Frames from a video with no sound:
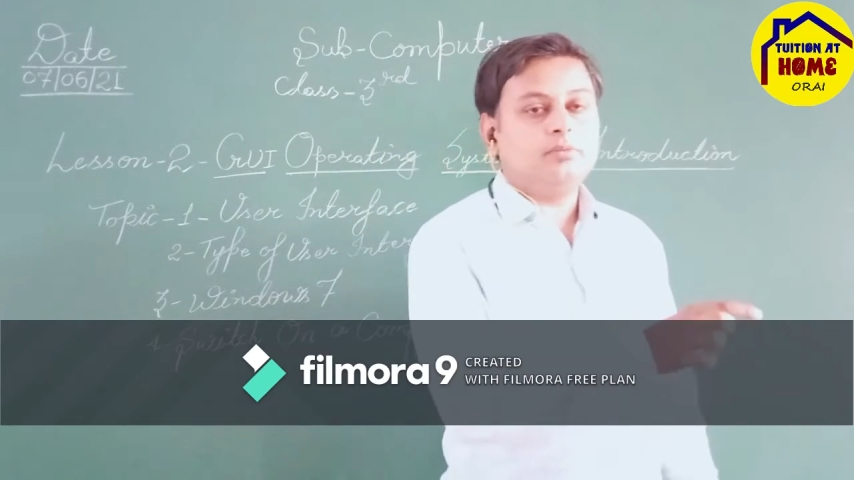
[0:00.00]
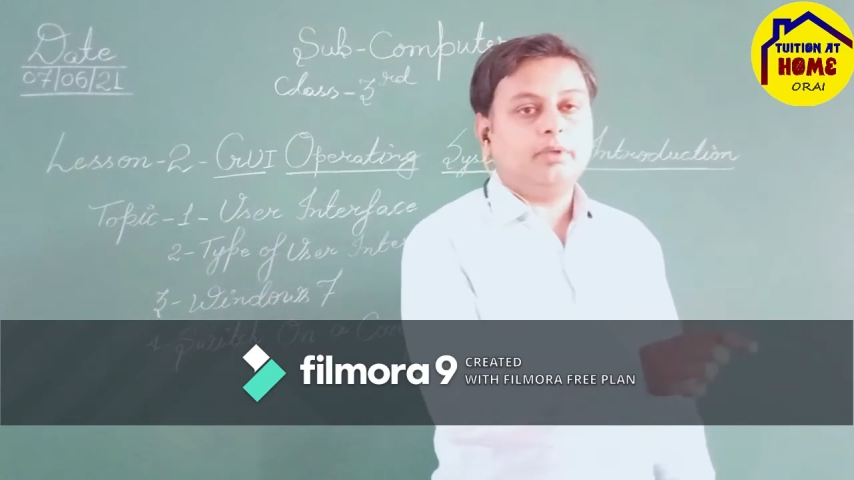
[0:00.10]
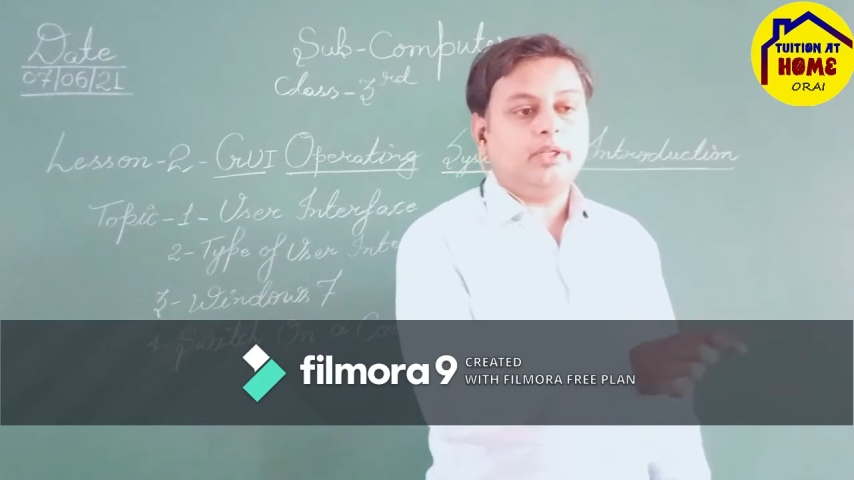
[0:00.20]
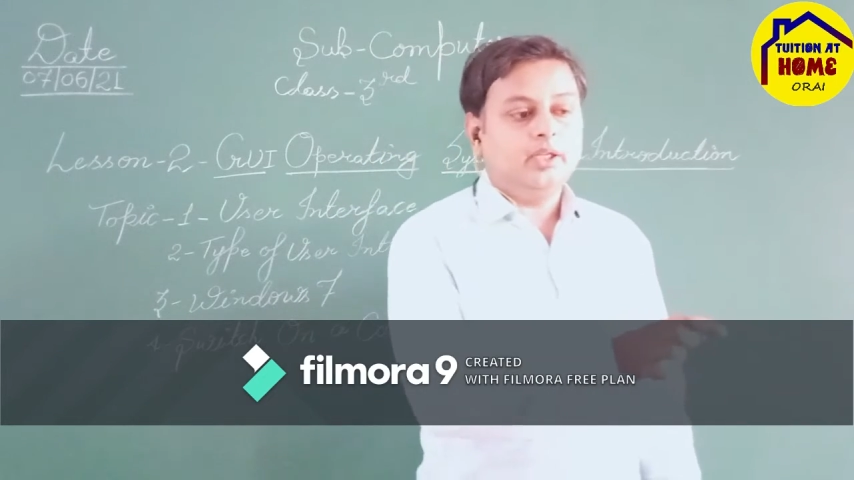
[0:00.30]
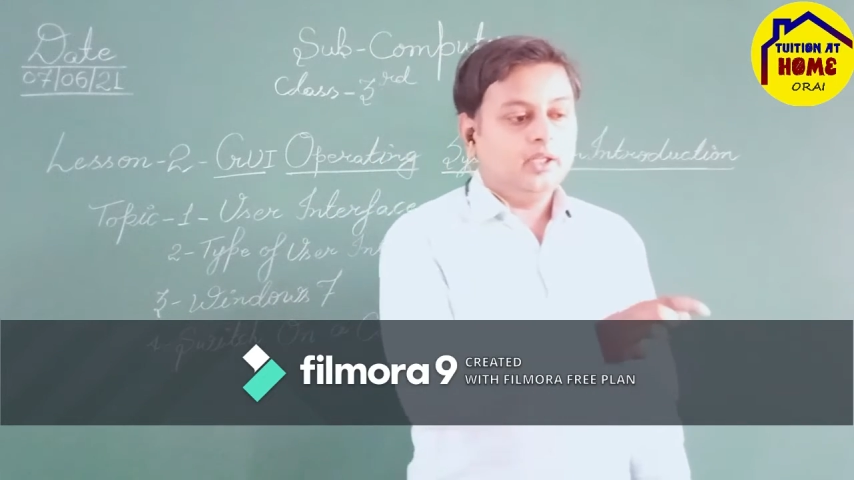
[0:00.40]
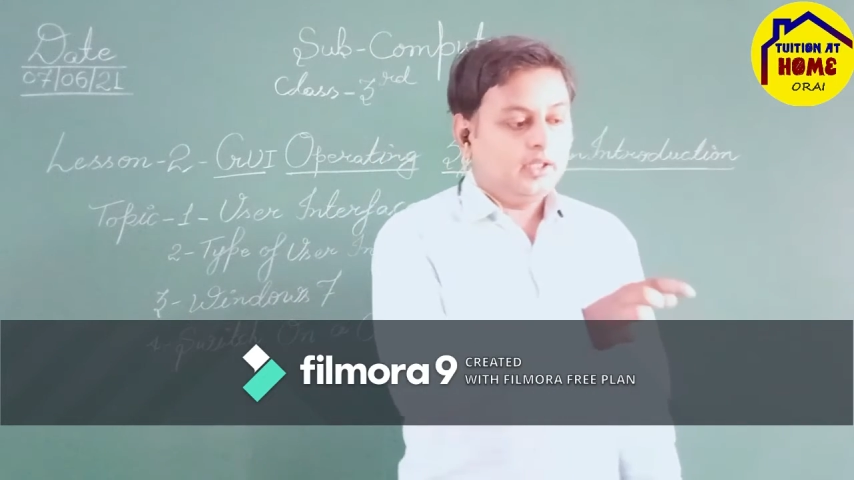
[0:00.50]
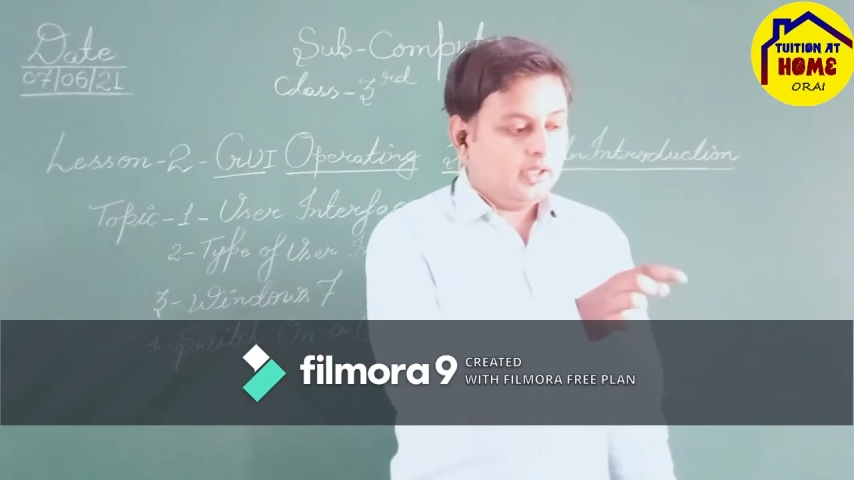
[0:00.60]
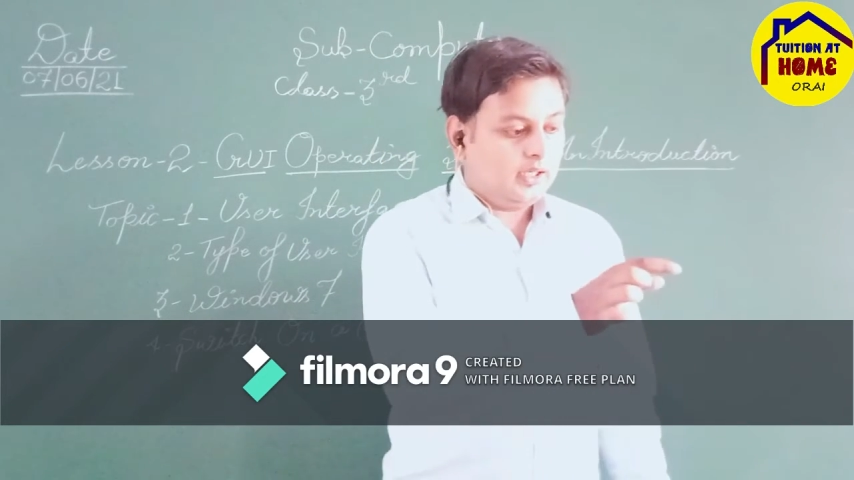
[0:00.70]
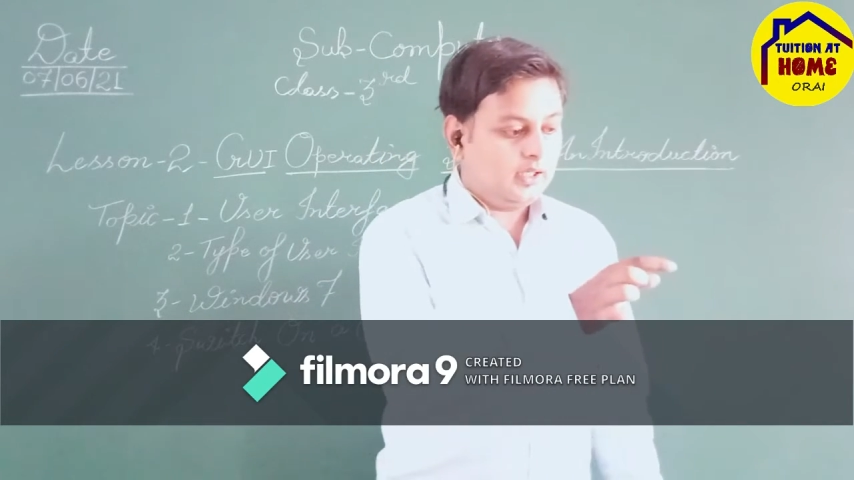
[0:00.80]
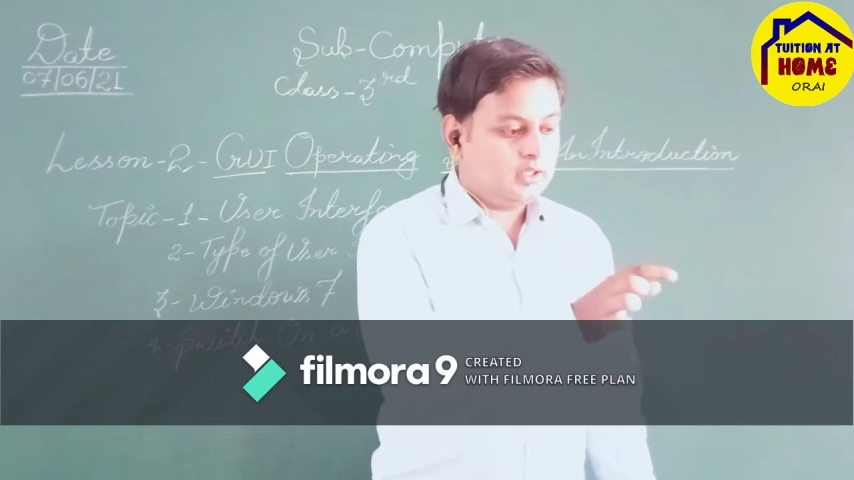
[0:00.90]

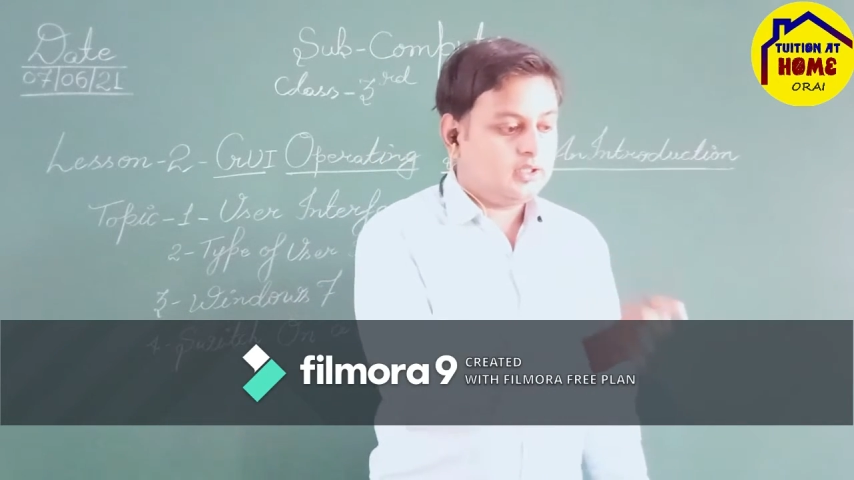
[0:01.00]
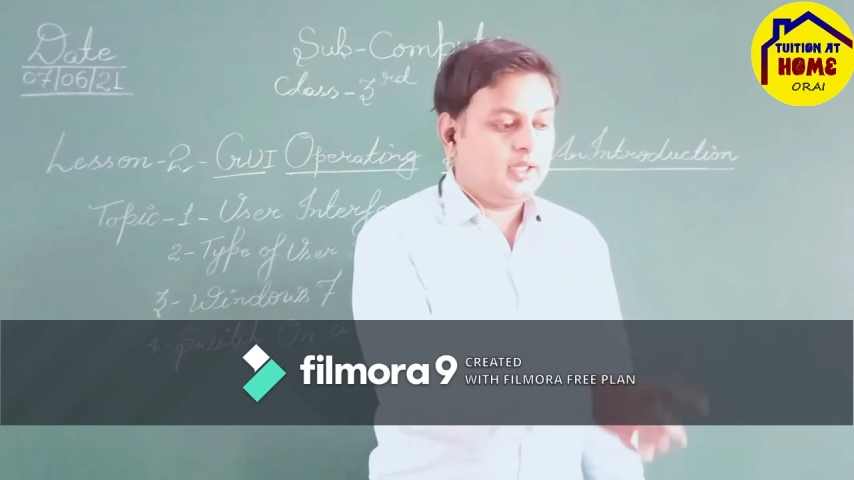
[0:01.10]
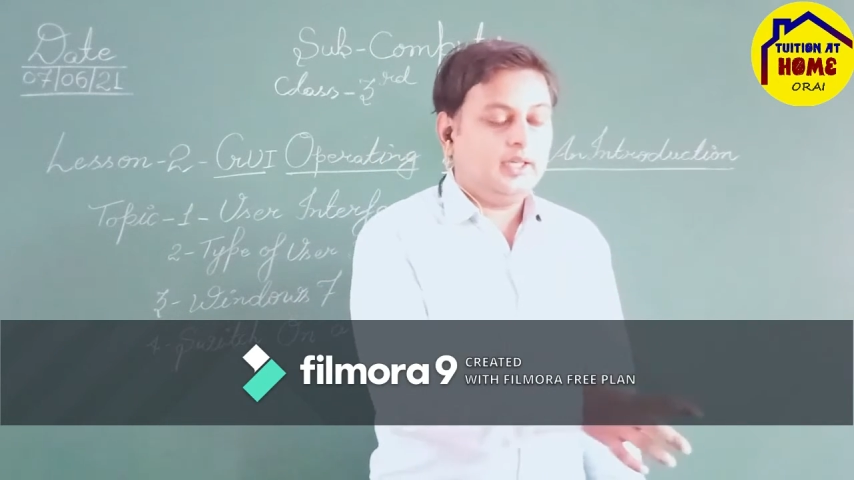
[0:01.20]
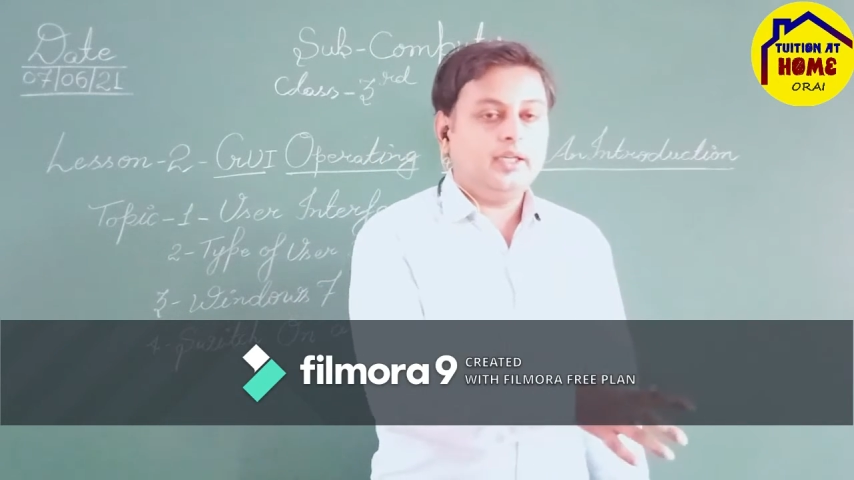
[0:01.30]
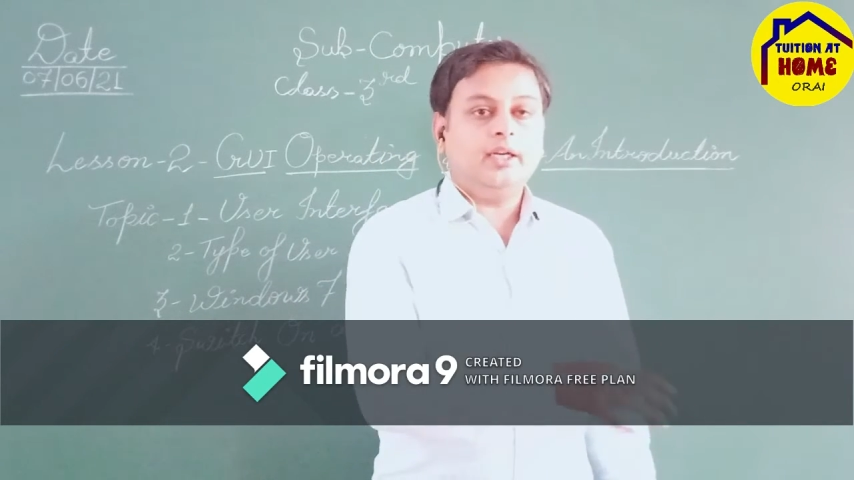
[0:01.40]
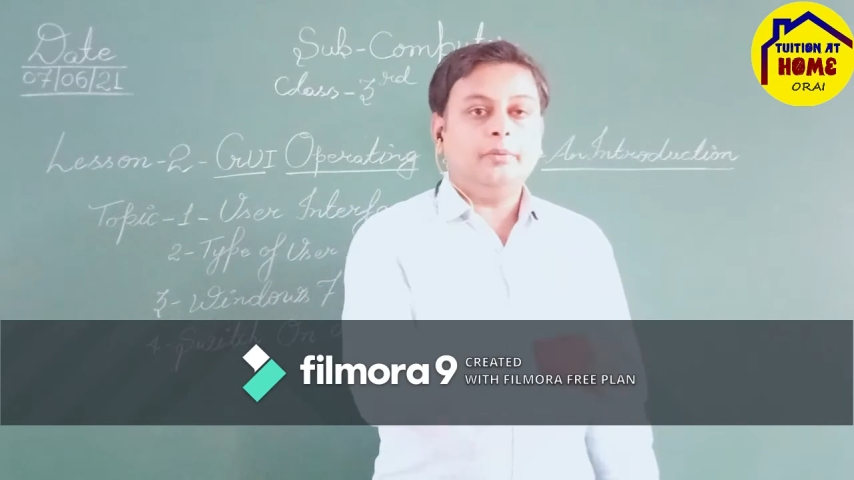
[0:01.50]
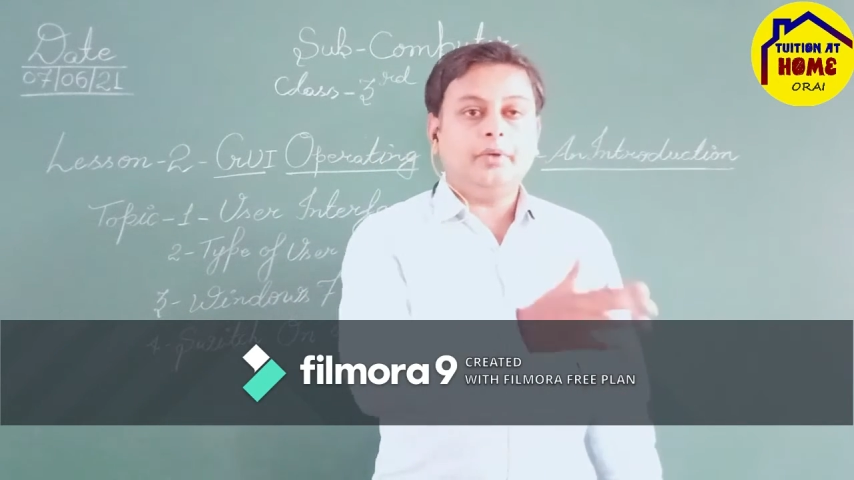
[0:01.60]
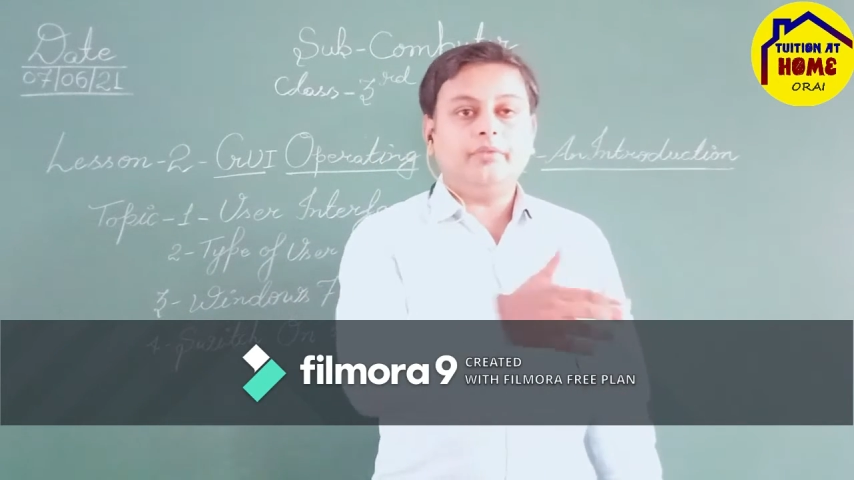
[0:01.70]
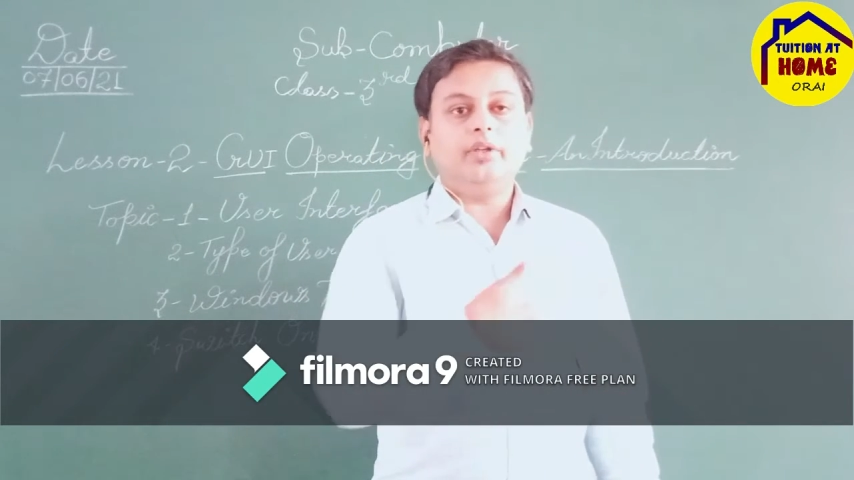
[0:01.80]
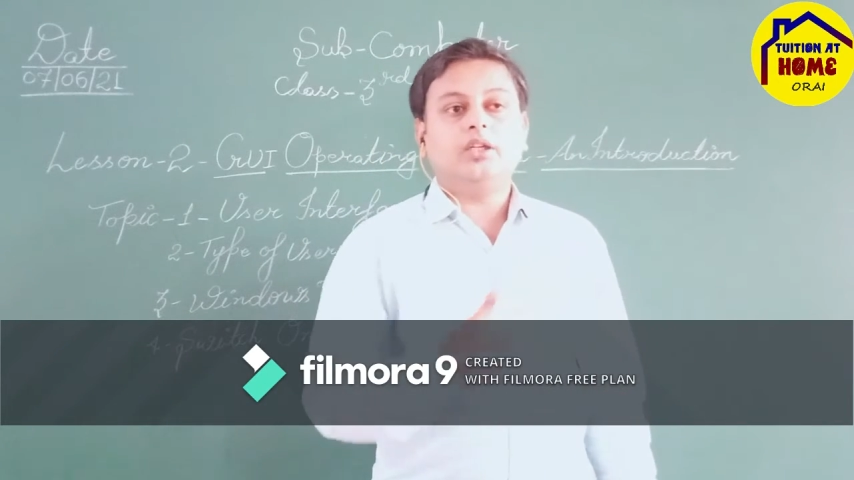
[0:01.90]
simply standing
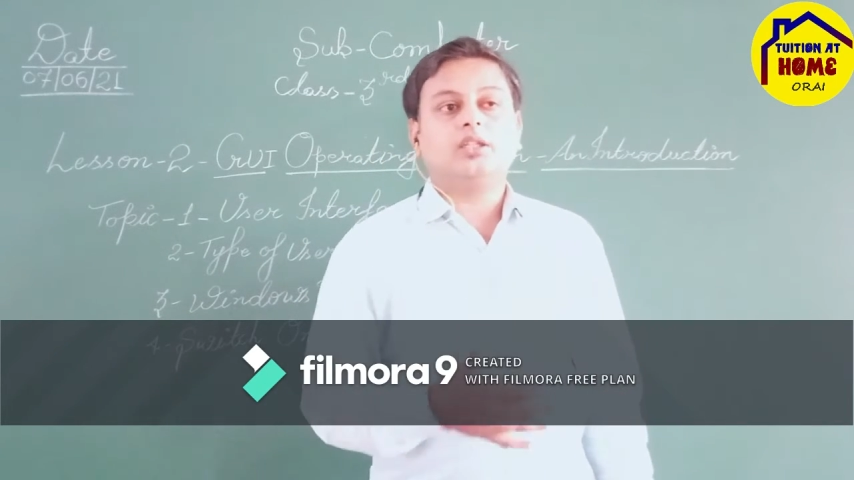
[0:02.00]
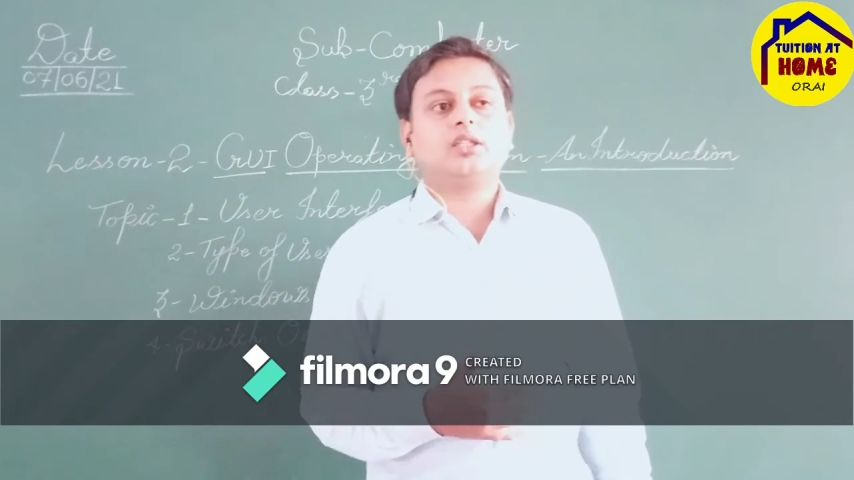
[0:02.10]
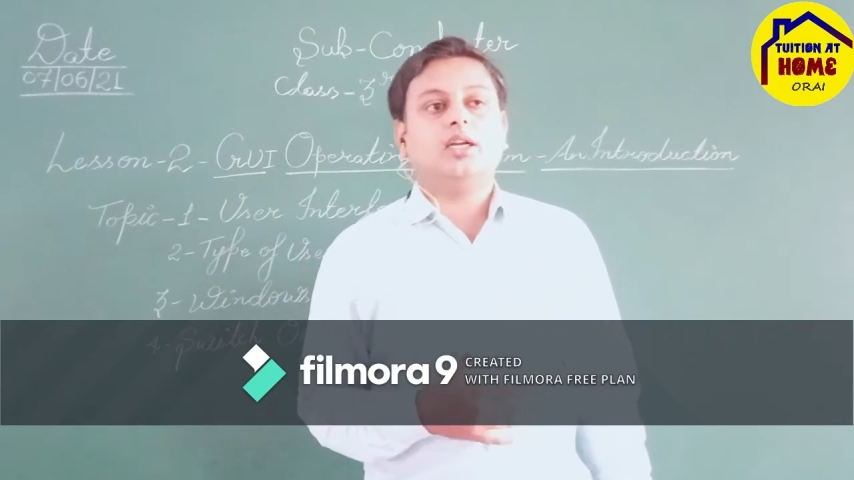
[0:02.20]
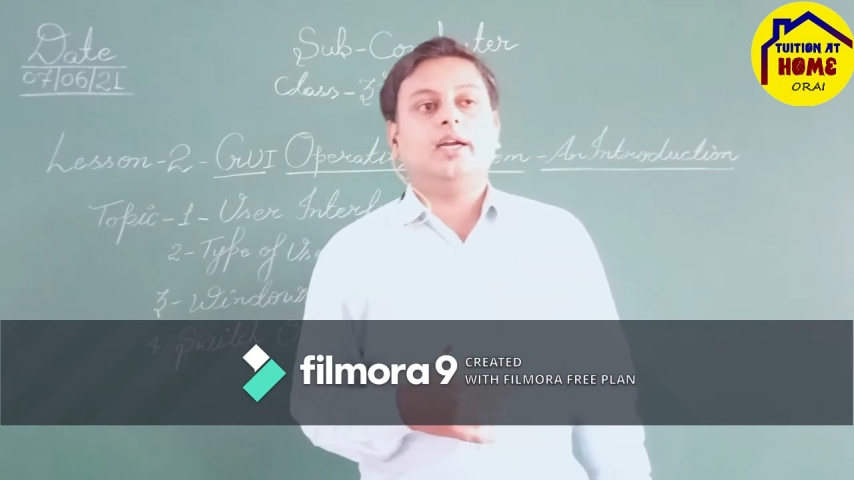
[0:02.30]
in between us,